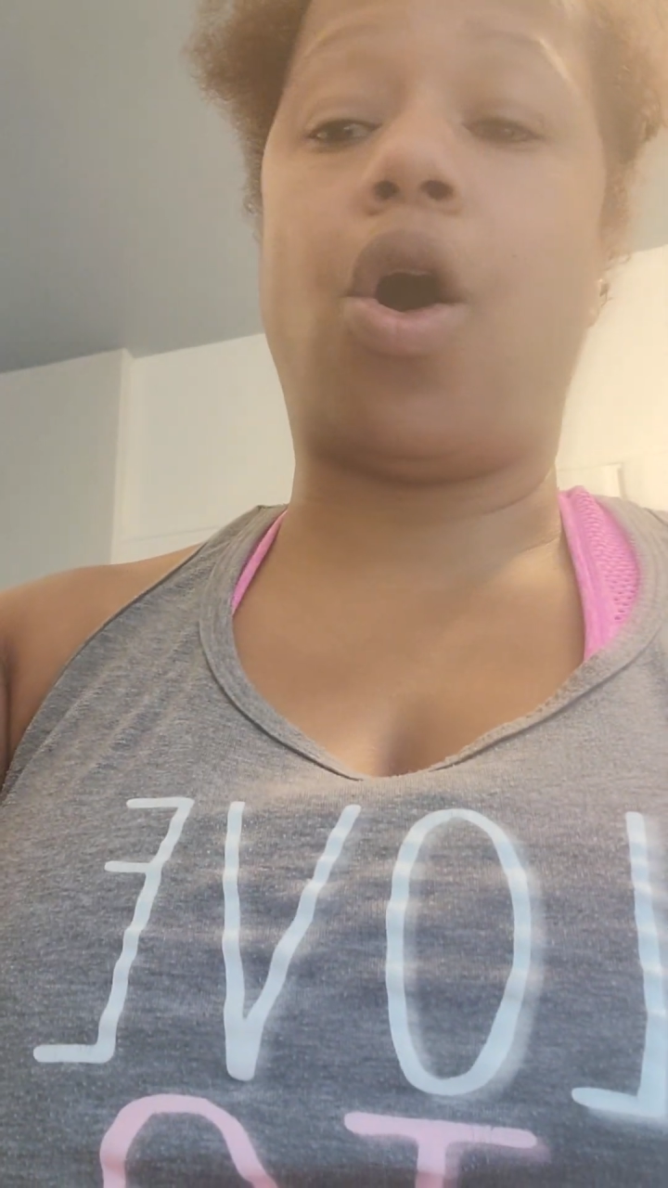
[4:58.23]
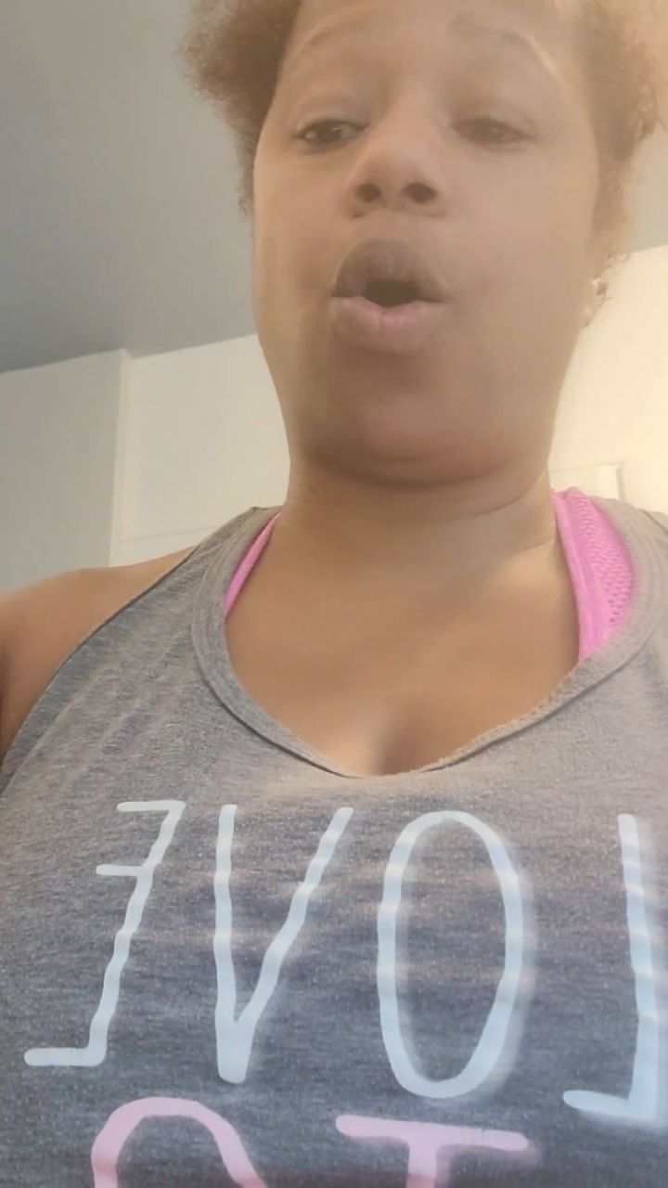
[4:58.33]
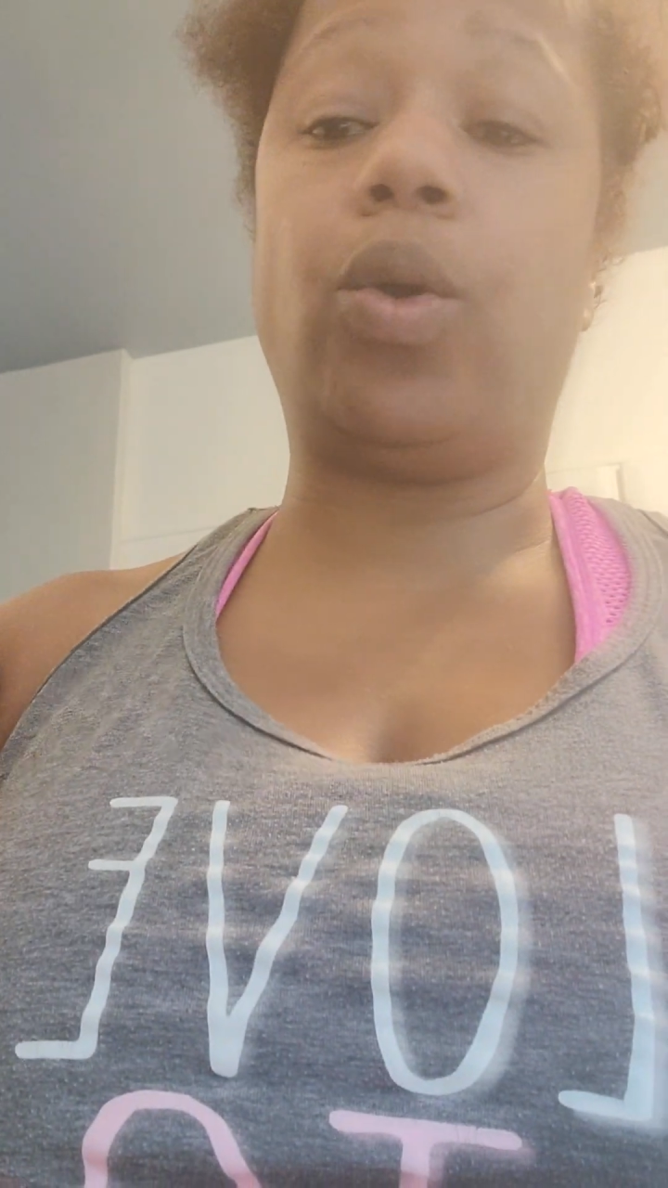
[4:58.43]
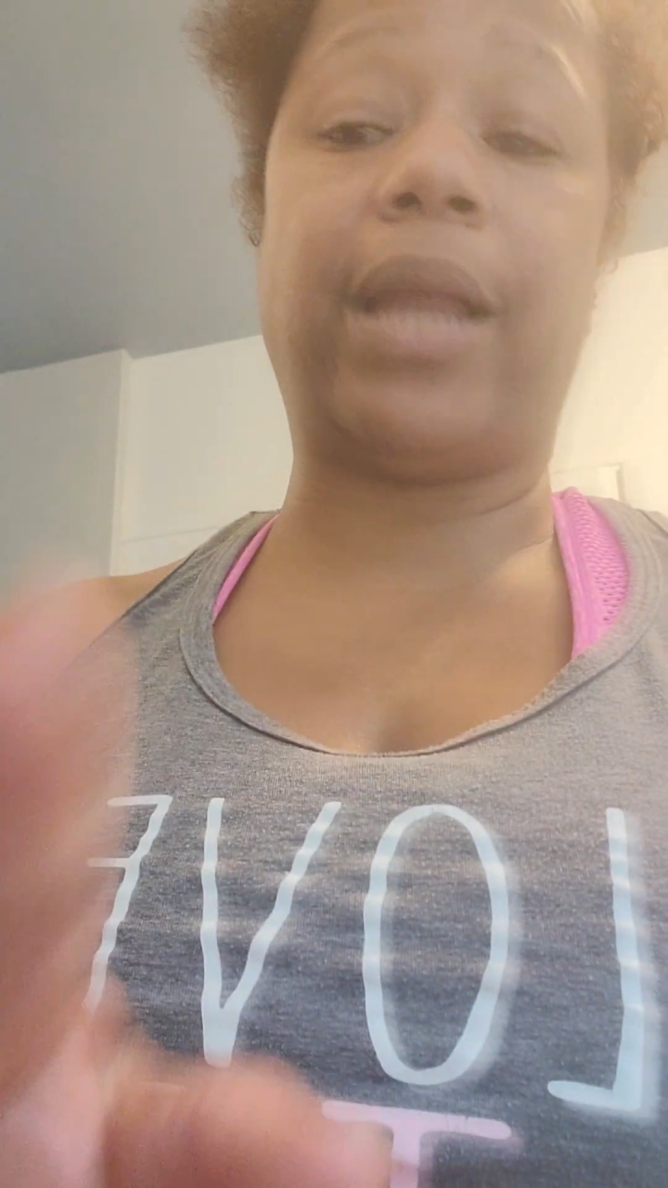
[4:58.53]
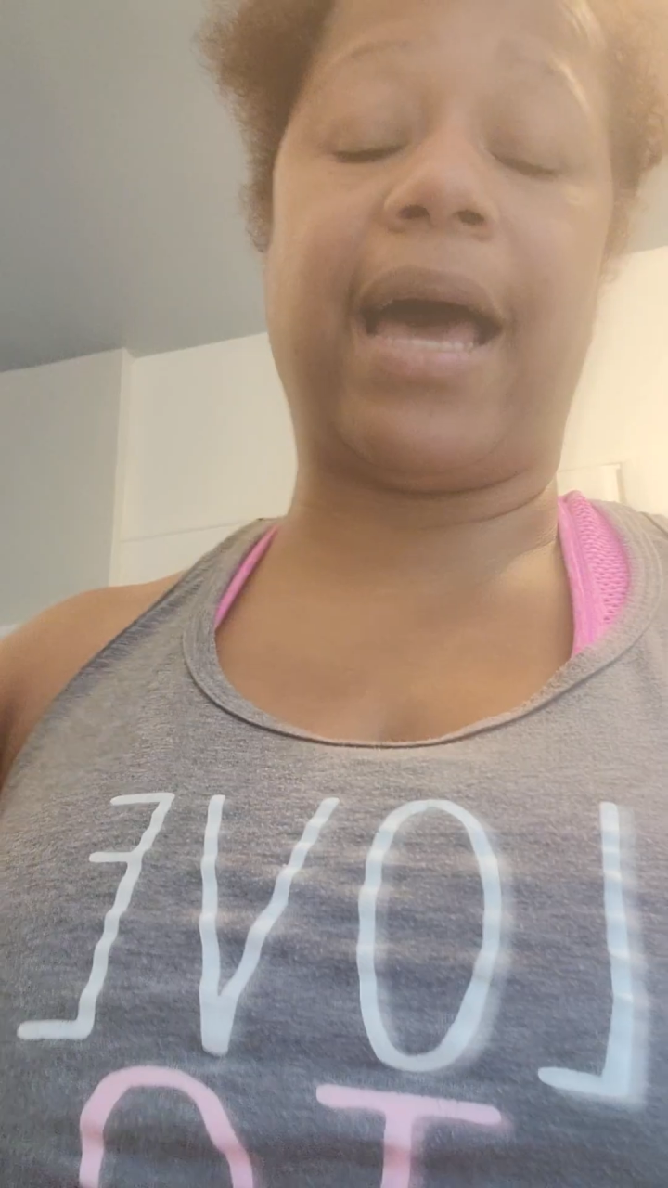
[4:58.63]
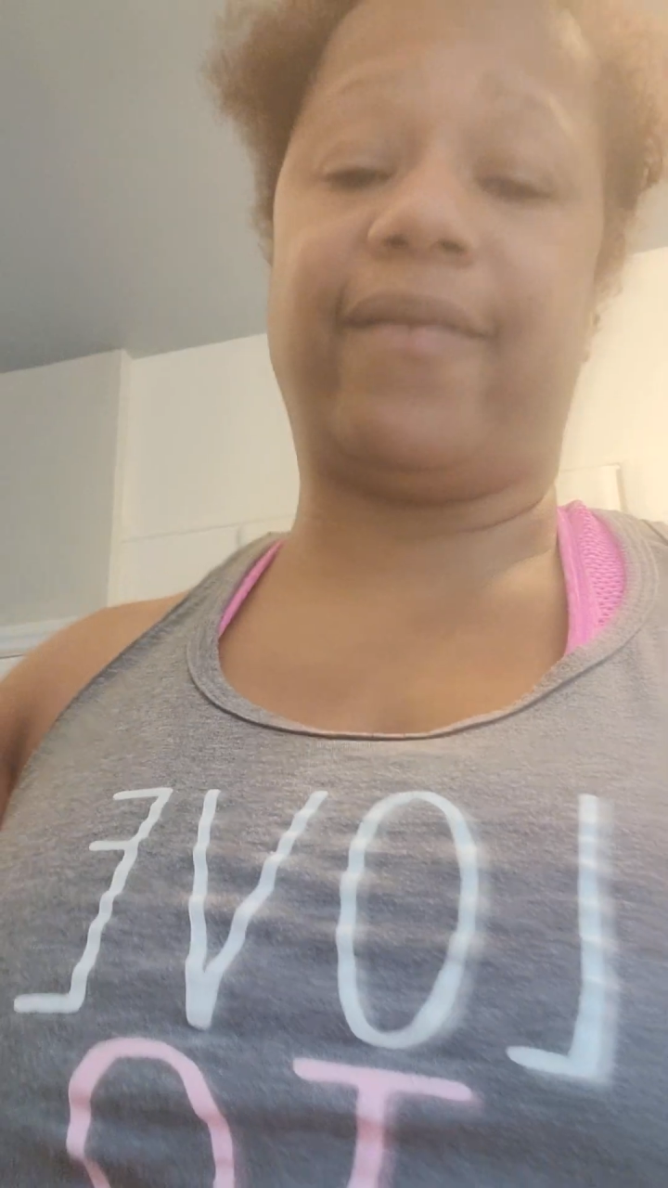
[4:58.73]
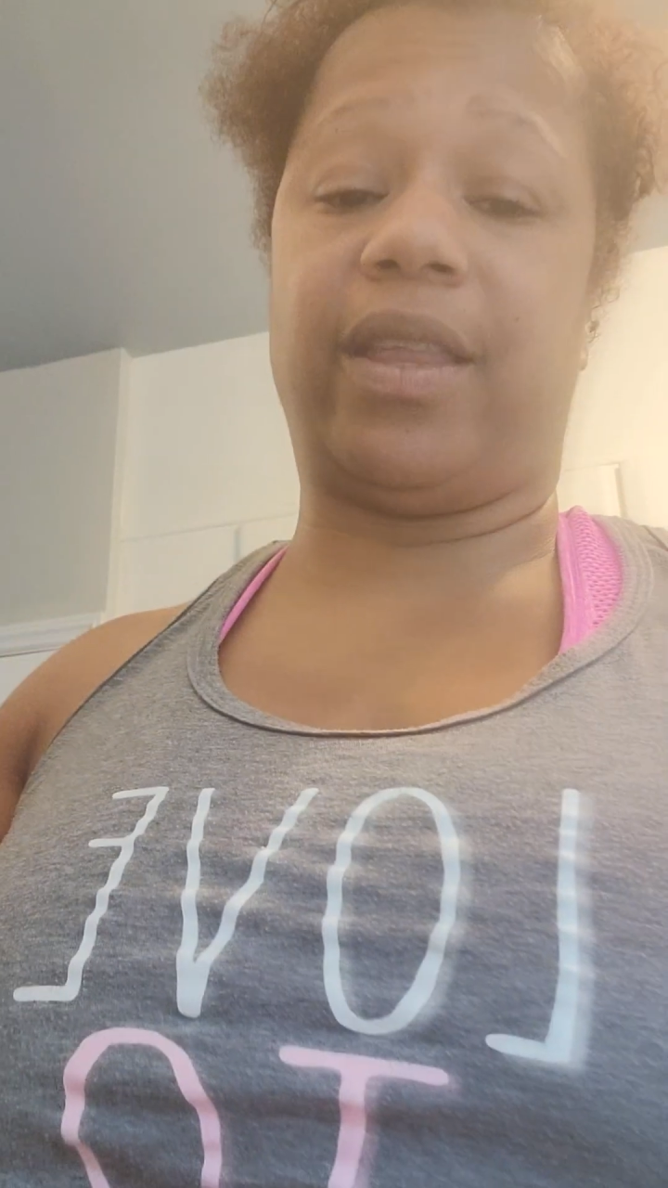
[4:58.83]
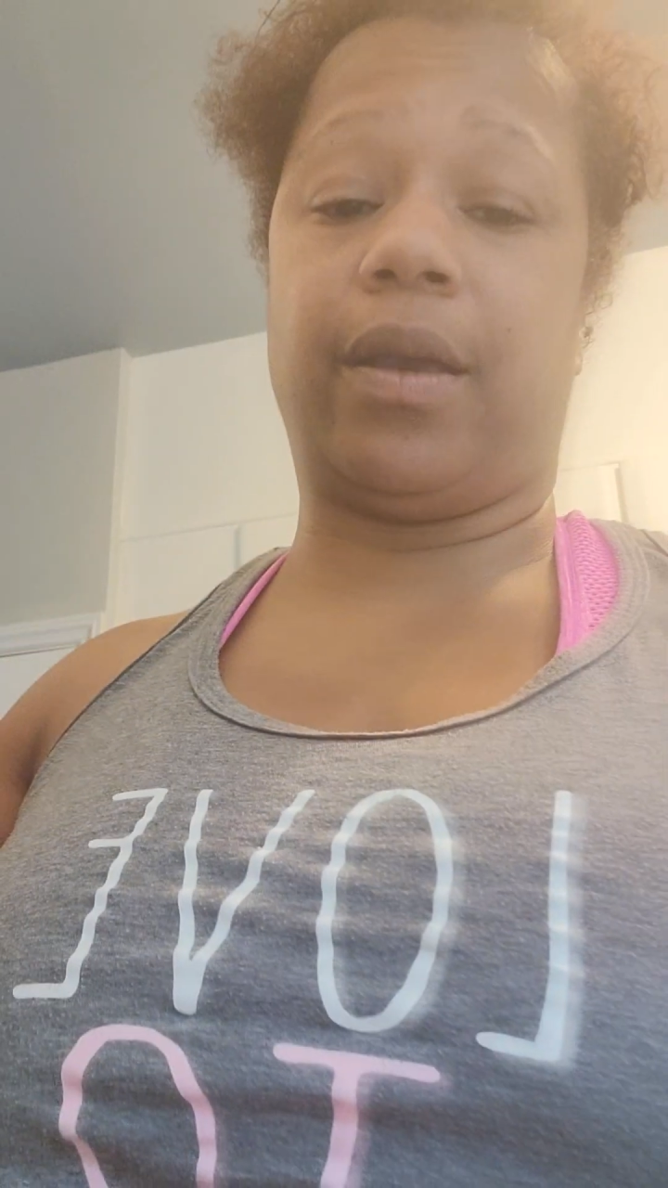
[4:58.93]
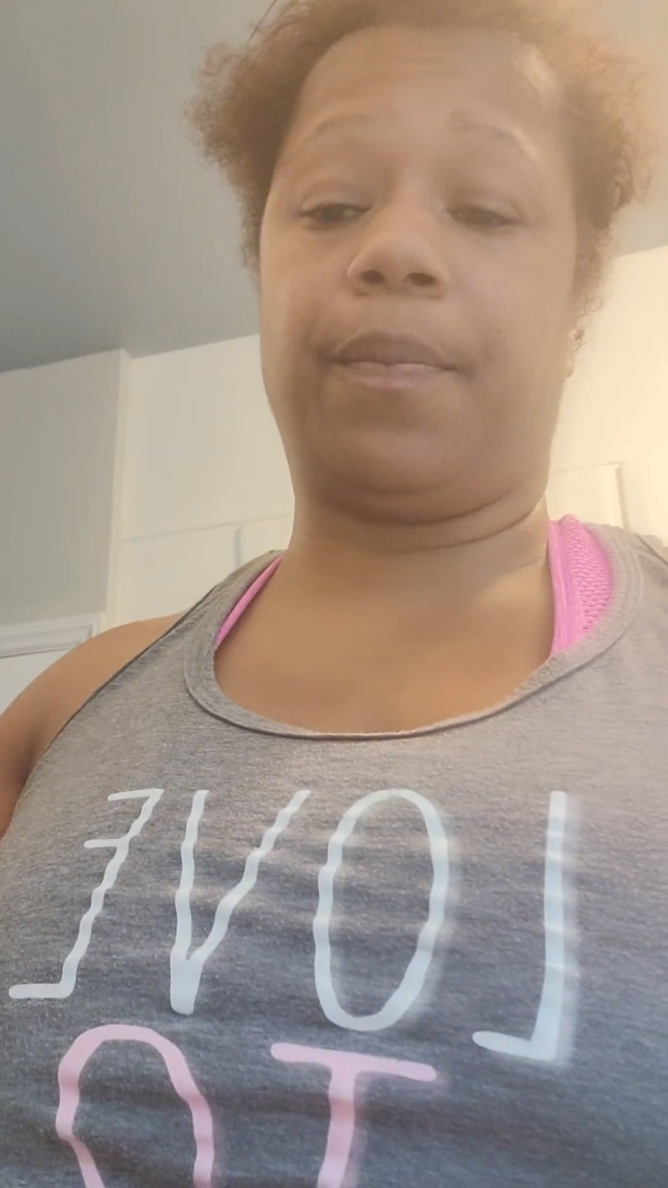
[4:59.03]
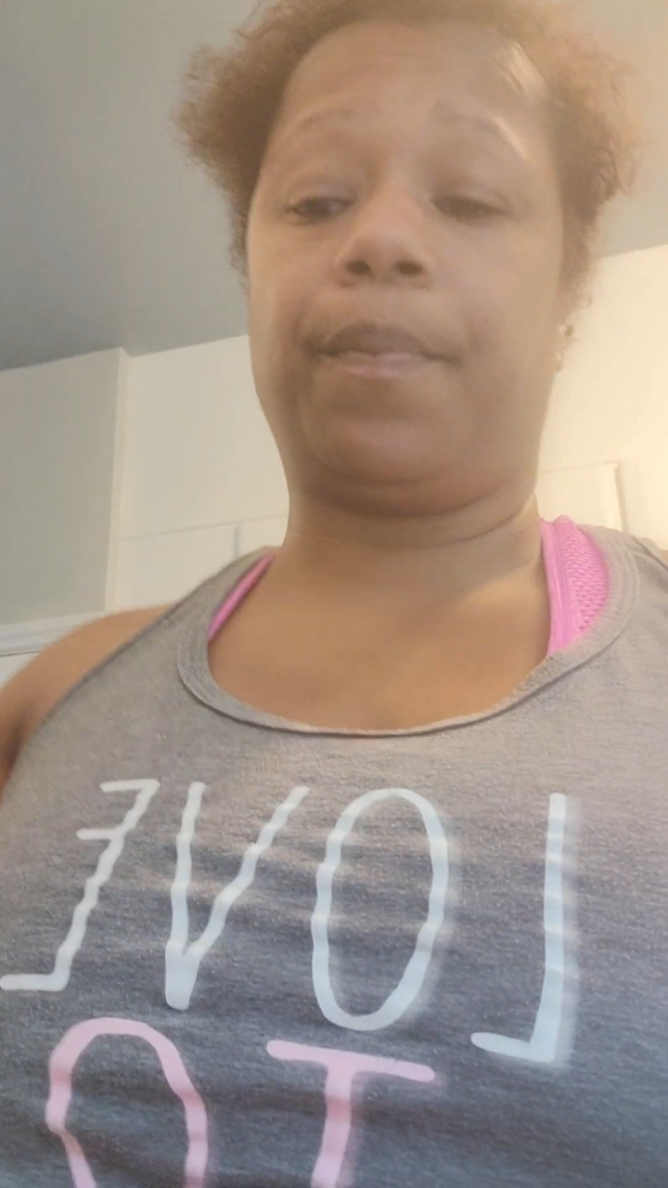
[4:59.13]
whole lot
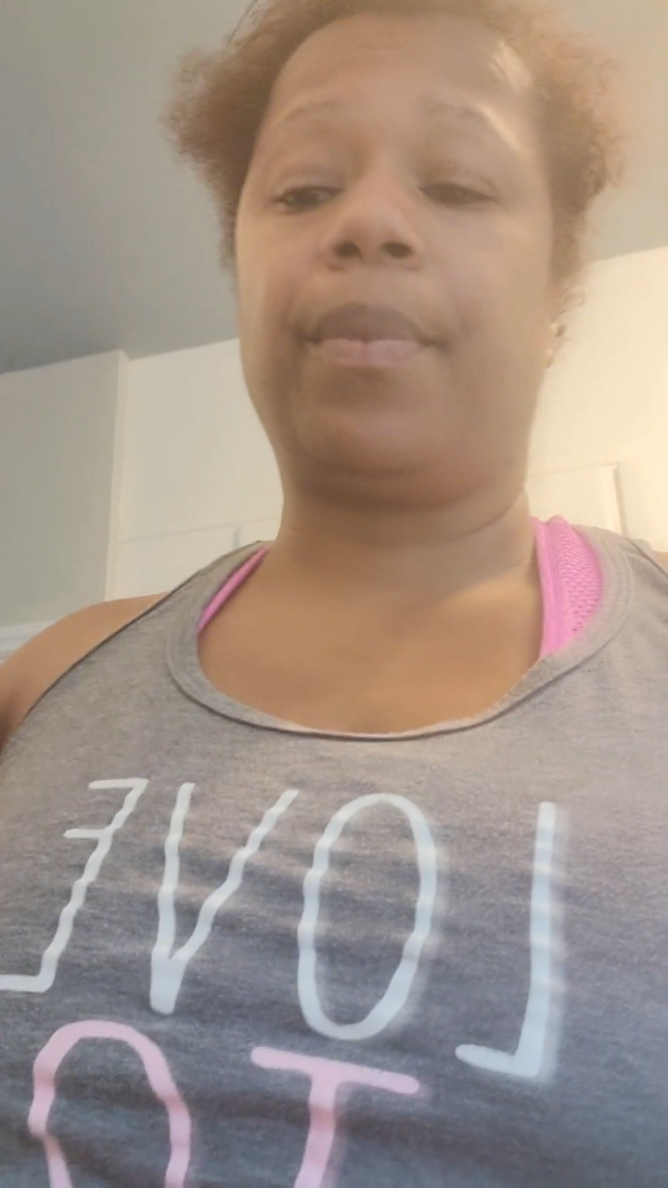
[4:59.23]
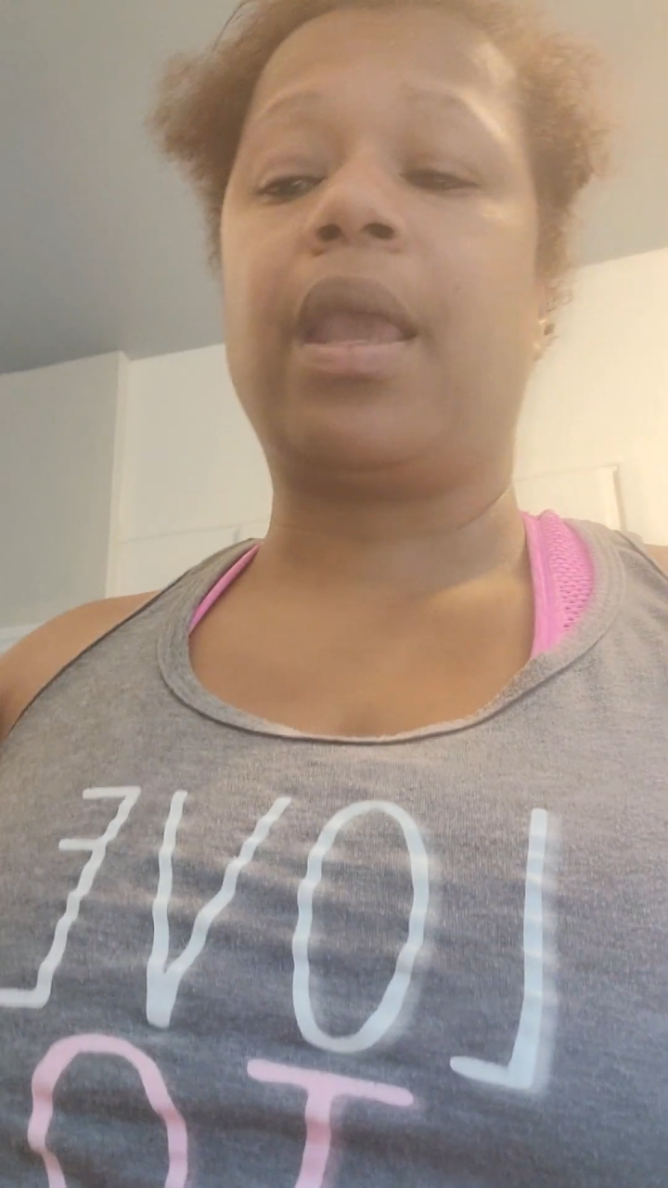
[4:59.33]
of them,